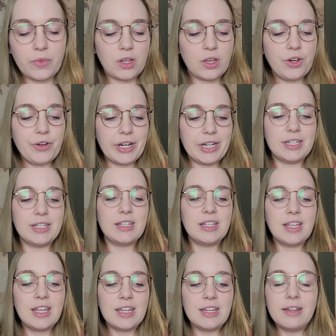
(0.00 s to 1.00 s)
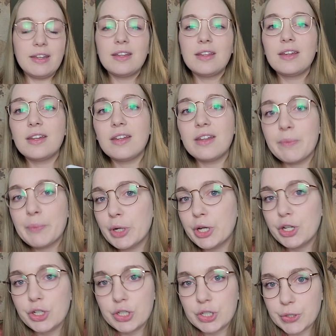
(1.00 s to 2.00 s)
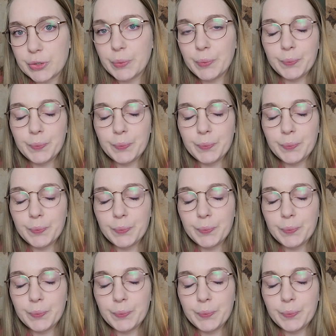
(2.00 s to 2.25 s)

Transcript: All right, hint number 2.